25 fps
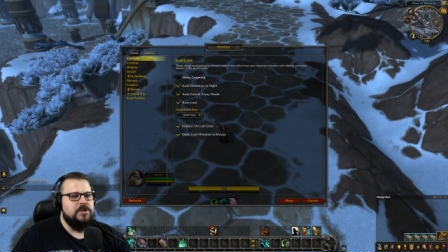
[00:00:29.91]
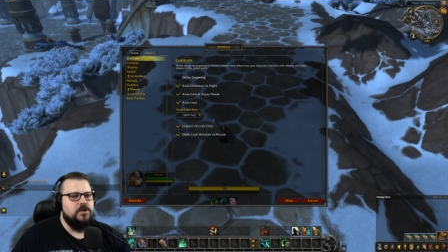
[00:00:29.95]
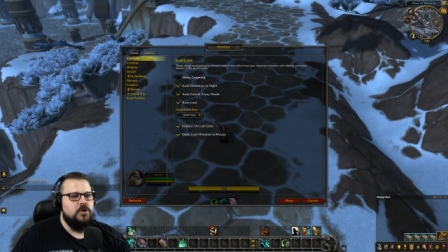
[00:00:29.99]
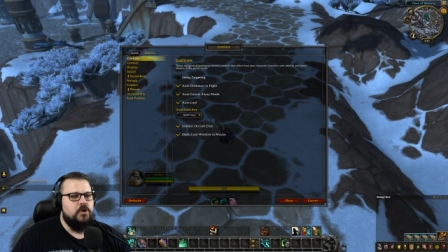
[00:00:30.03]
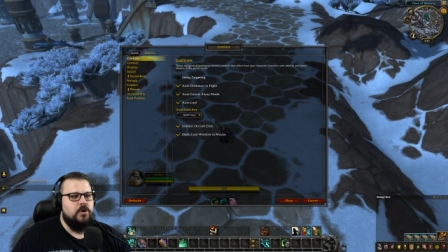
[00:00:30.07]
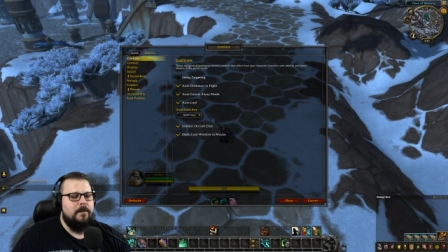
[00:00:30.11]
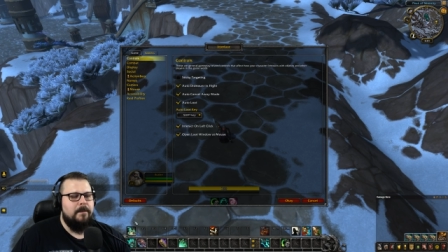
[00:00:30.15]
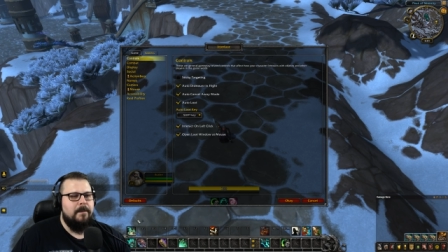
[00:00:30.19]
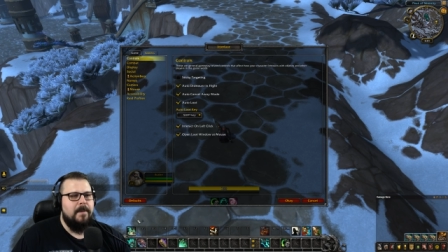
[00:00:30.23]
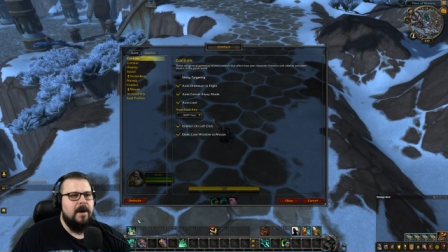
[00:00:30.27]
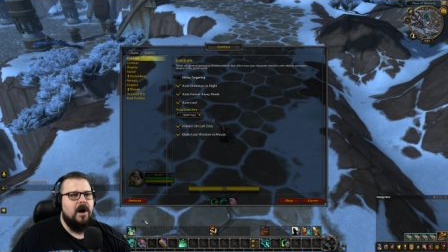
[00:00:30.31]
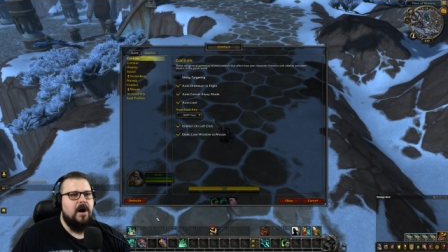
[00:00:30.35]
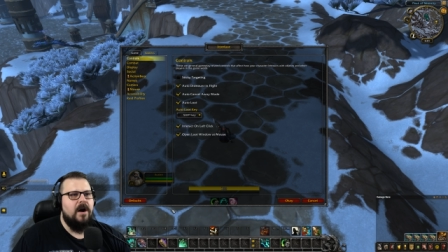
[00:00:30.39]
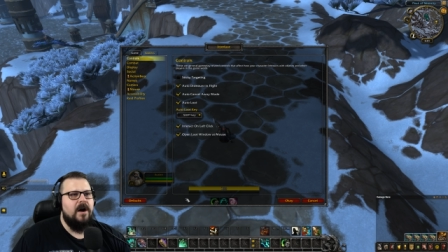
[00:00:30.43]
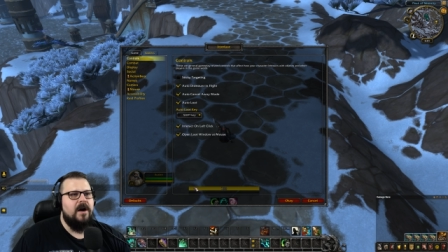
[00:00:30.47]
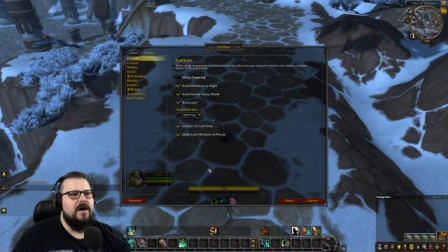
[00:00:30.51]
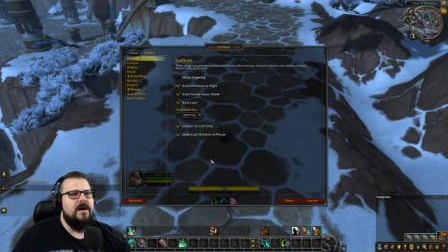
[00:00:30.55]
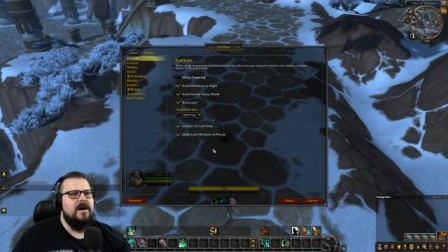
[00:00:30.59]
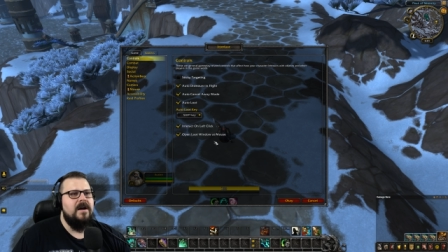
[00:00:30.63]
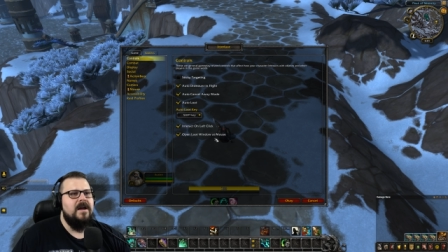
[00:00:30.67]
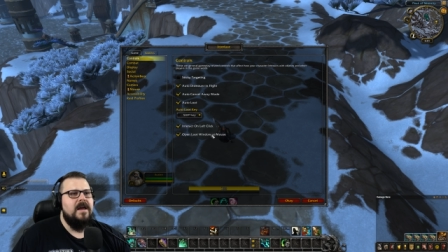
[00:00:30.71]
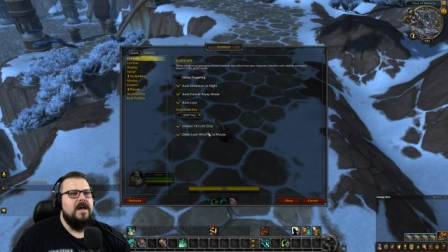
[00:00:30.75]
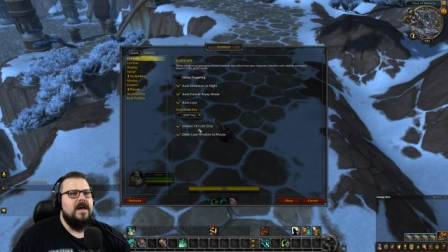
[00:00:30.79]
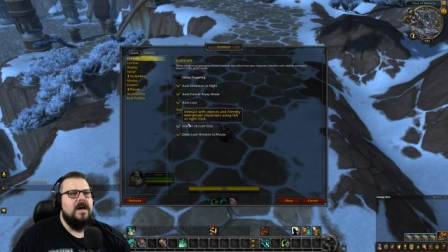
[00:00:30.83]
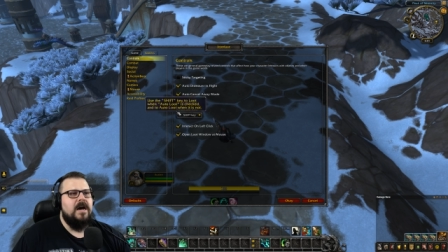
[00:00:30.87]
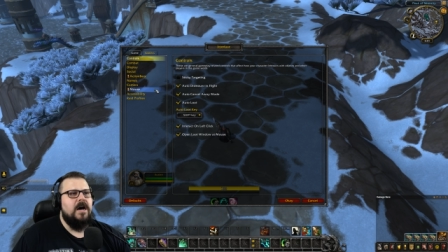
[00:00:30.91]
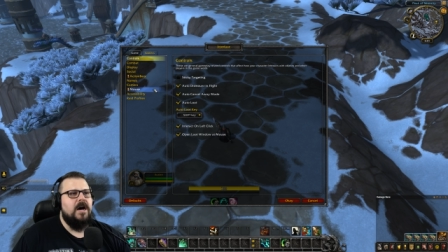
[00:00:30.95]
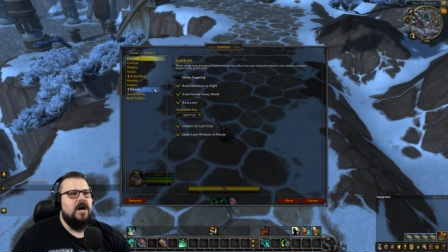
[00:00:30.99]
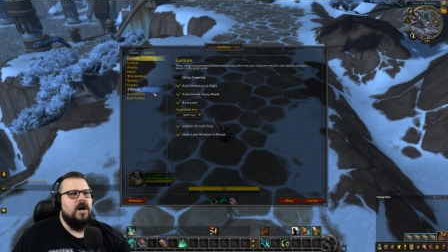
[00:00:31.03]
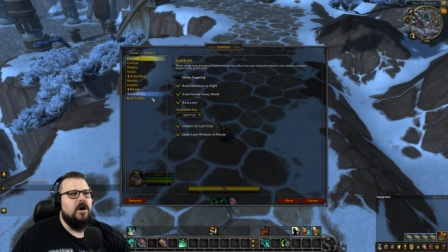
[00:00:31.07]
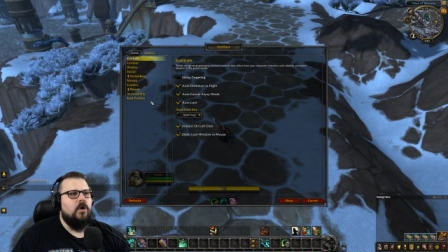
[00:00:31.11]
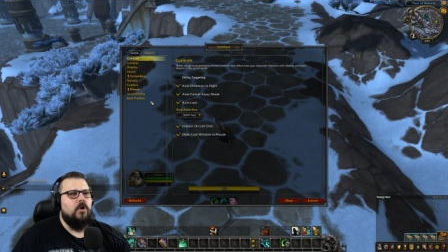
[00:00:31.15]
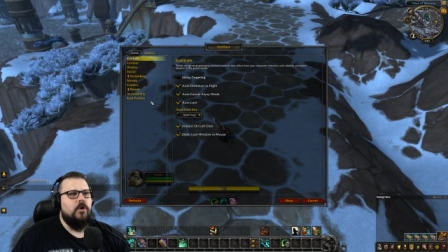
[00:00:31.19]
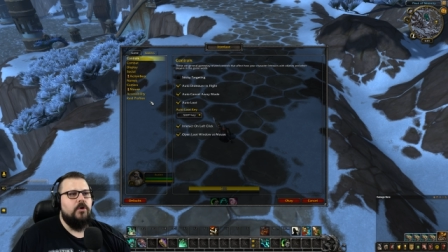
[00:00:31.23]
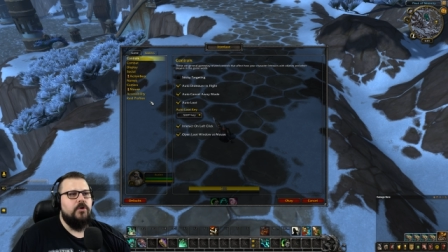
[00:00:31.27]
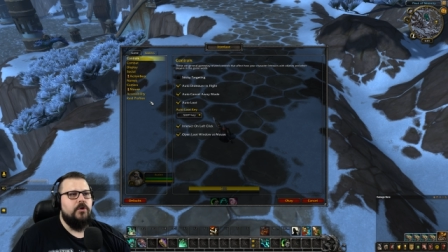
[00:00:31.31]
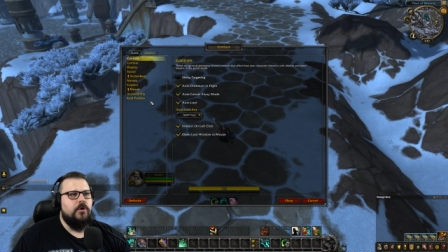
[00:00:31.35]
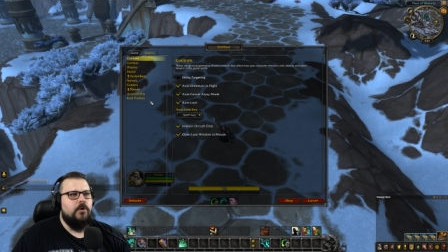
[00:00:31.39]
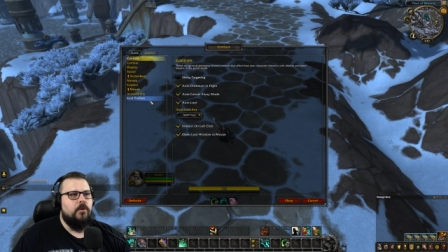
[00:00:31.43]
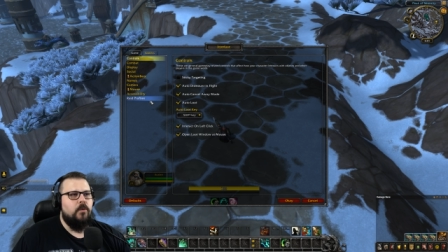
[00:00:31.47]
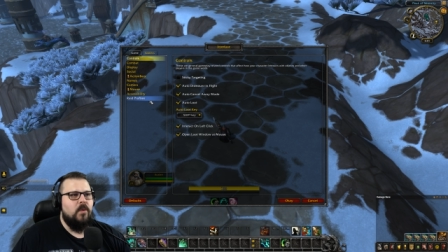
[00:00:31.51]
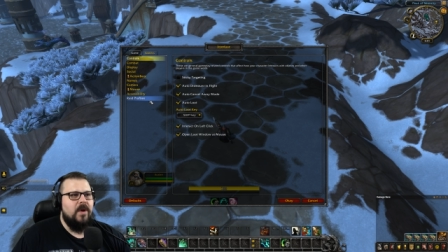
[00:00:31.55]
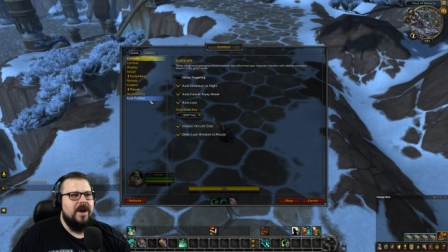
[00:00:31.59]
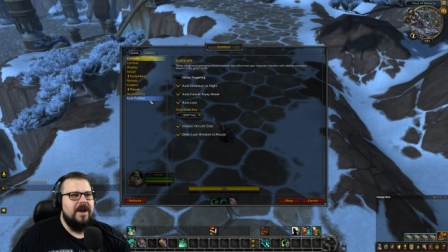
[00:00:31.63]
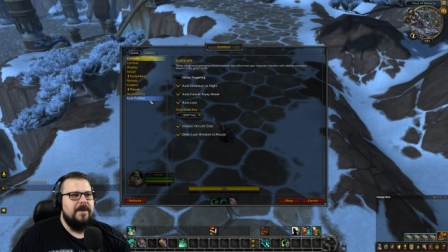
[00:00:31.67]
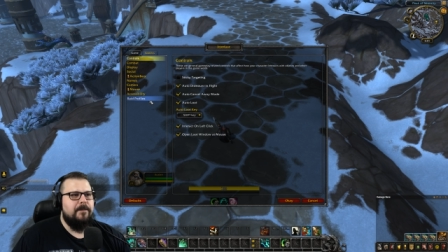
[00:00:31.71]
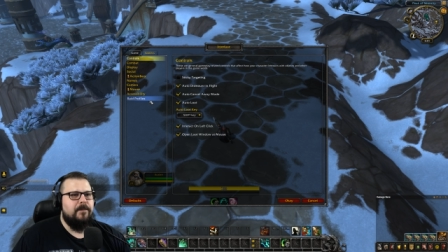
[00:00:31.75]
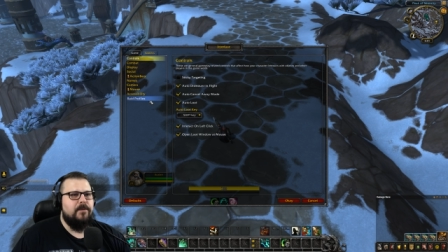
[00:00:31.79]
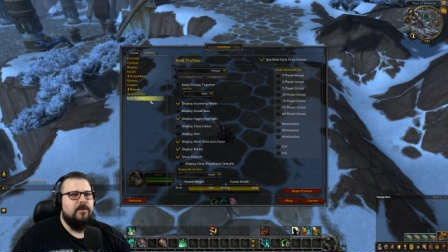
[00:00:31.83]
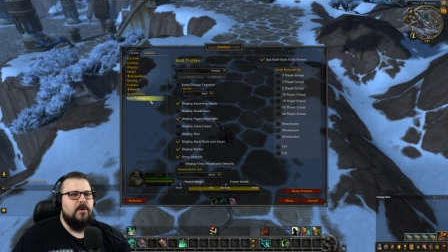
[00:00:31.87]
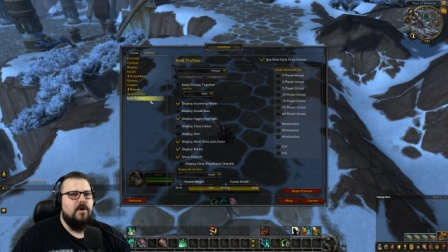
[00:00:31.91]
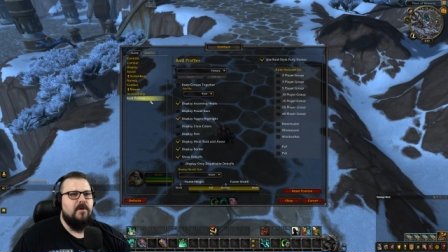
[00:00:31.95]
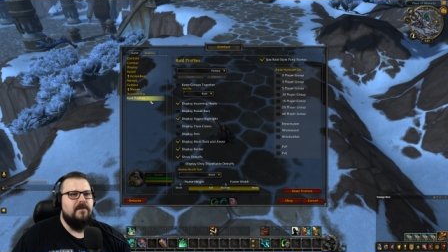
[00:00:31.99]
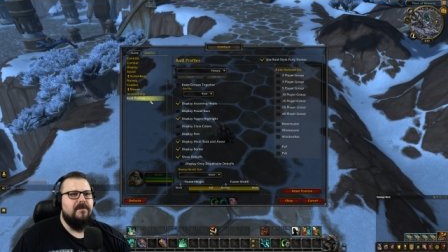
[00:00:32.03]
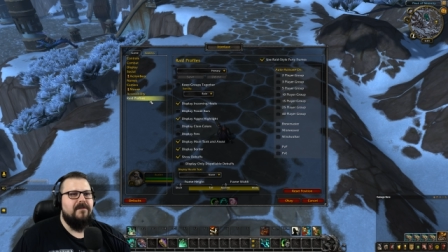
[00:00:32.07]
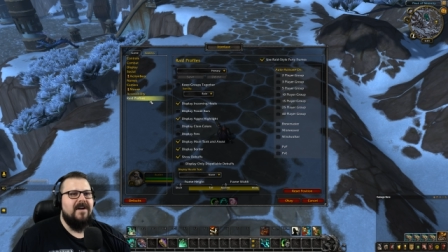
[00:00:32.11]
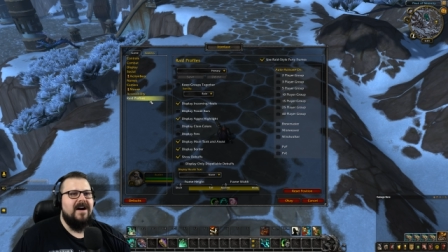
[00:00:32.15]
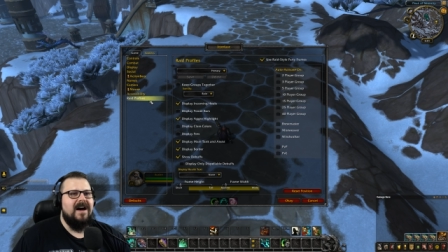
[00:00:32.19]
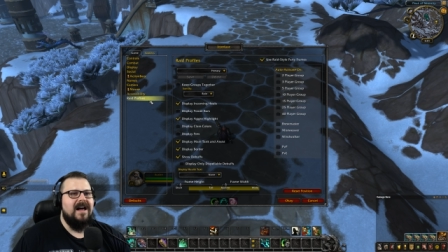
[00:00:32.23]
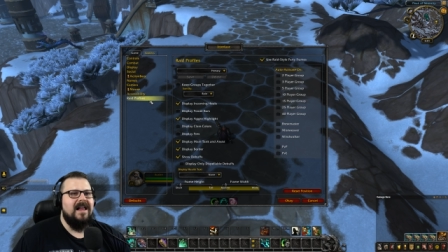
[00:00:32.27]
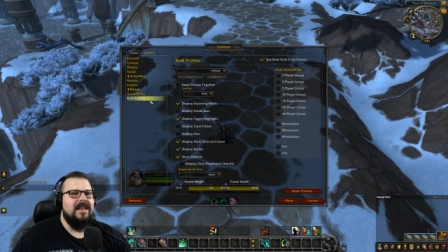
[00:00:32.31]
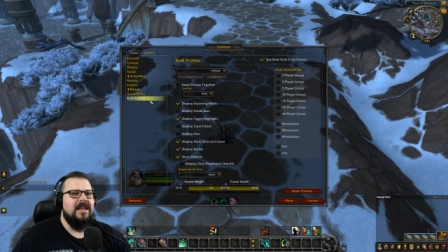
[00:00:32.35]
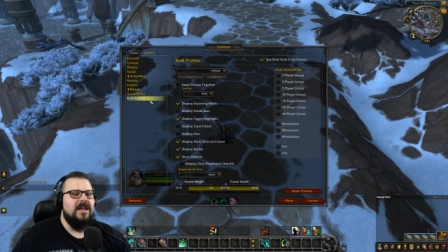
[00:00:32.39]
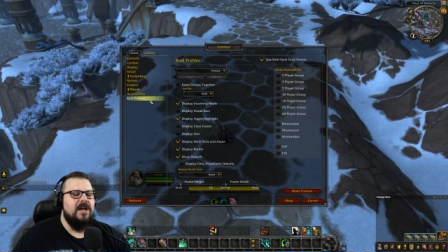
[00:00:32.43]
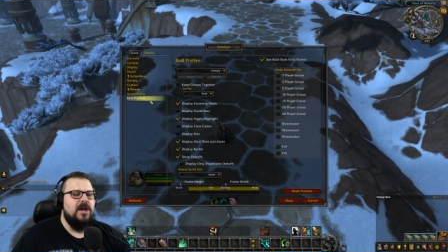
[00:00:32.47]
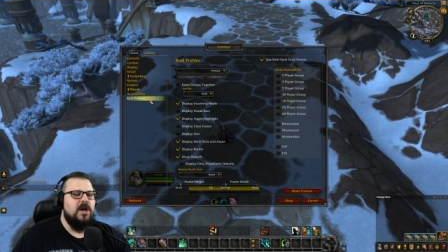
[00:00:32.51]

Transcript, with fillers: your bar uh, or your raid profile,